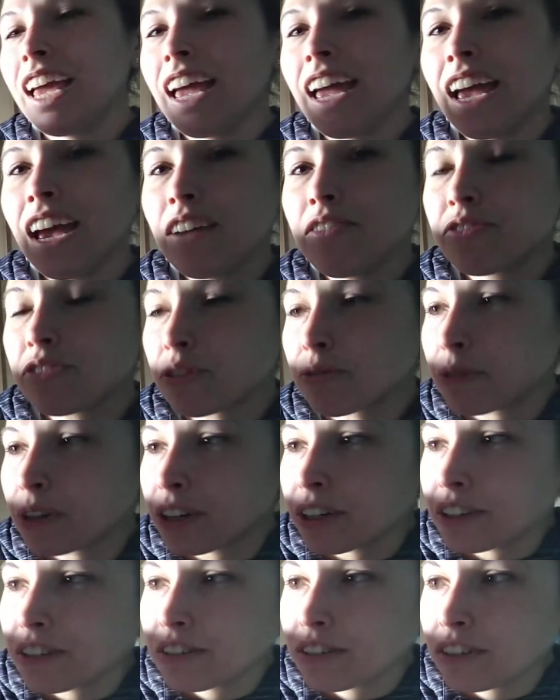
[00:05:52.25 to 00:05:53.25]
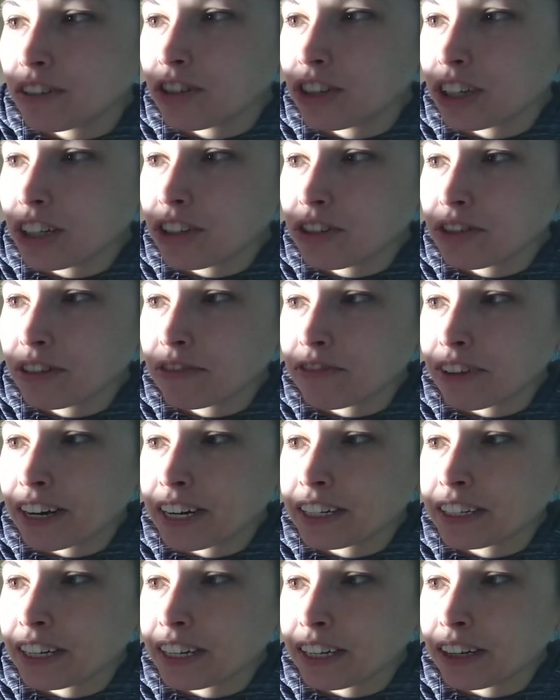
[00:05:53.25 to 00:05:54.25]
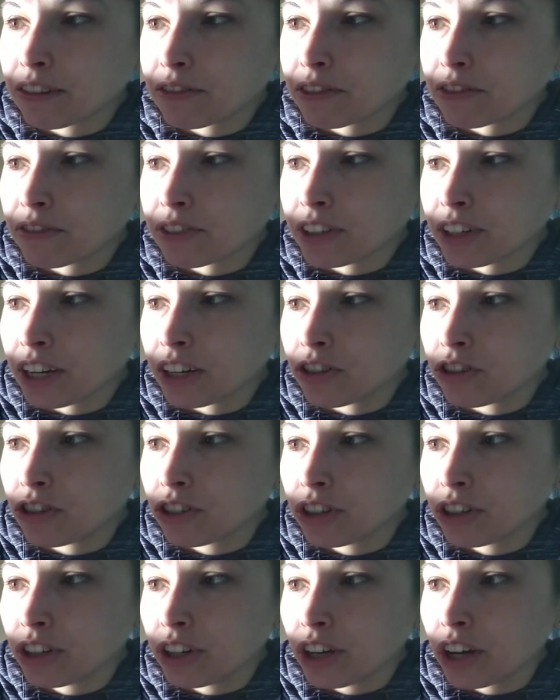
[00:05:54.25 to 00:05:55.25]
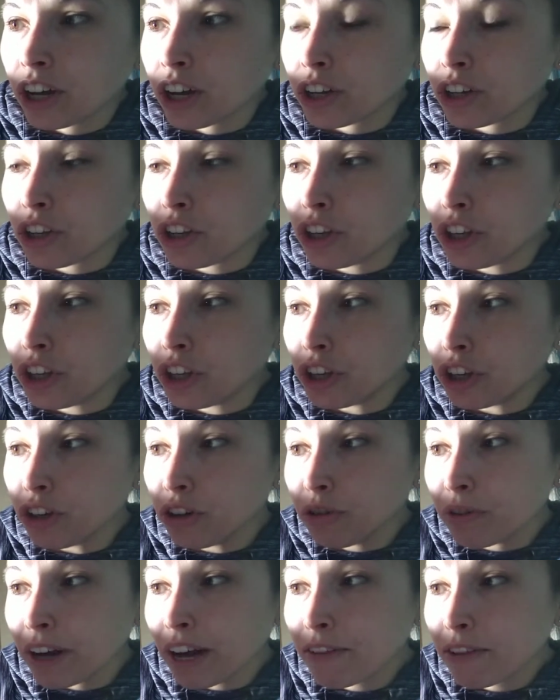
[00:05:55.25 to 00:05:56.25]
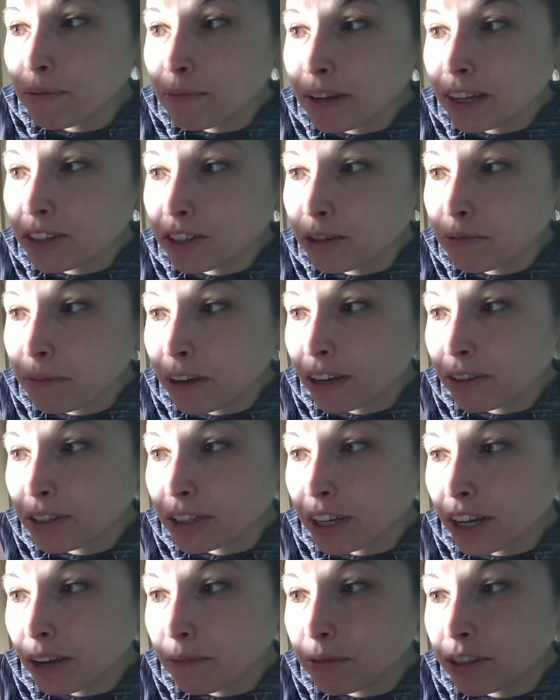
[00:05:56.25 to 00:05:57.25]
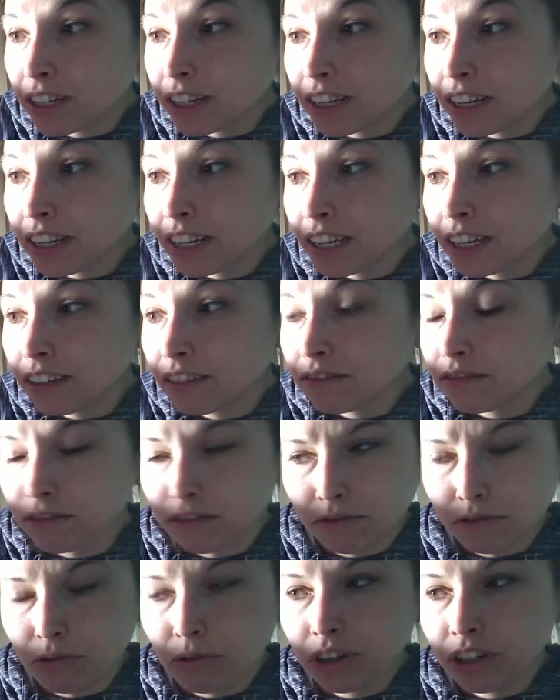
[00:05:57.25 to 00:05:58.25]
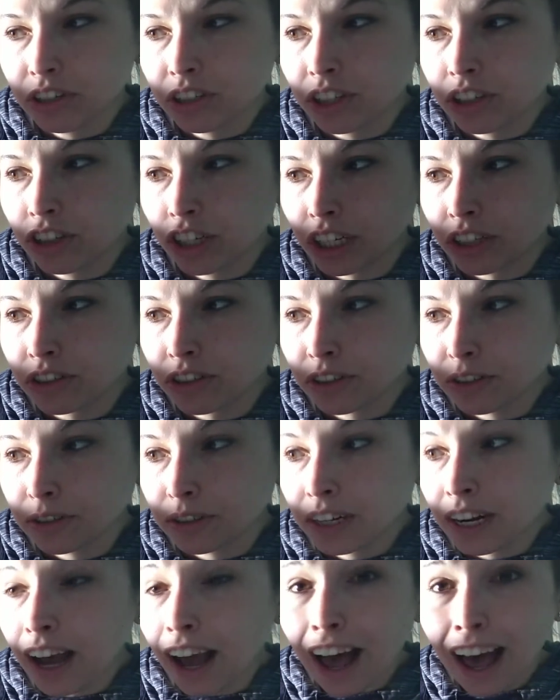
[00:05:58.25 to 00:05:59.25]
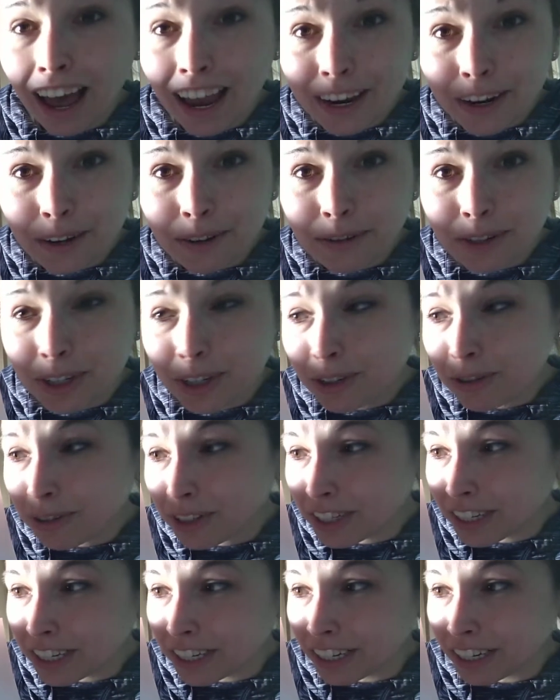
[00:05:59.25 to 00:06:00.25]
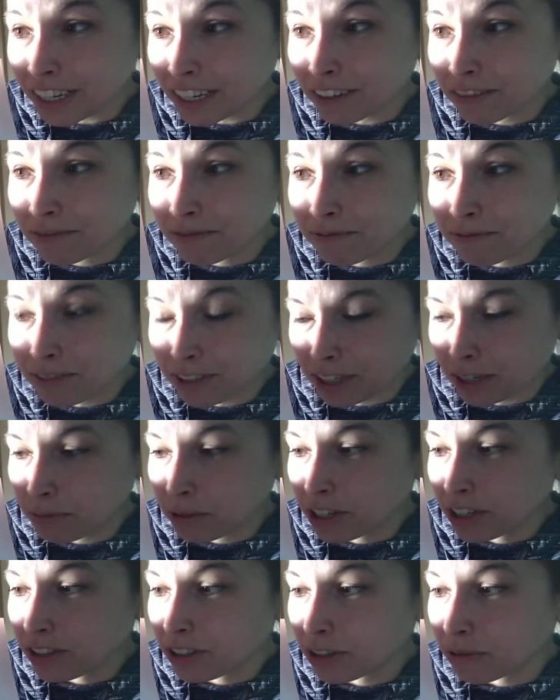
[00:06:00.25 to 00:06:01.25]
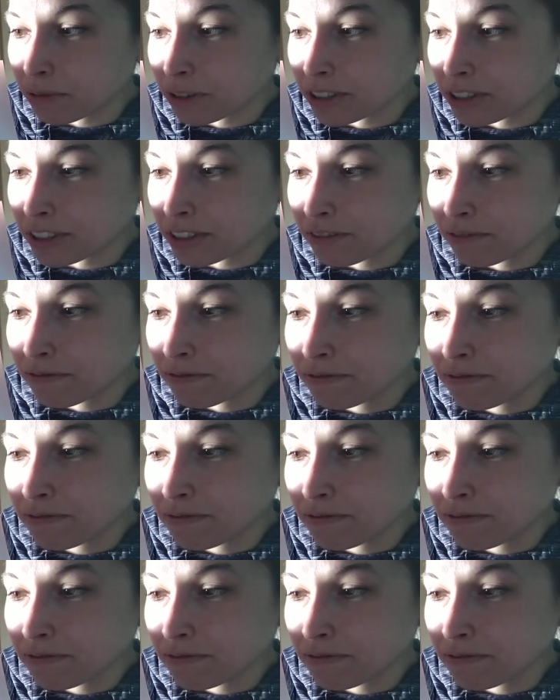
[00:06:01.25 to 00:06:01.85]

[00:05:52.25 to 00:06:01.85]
Afterward, Chester invited Lily over for lunch. You have a muscle mouse cup, said Lily. Of course, said Chester. I do too, said Lily. Same here, said Wilson.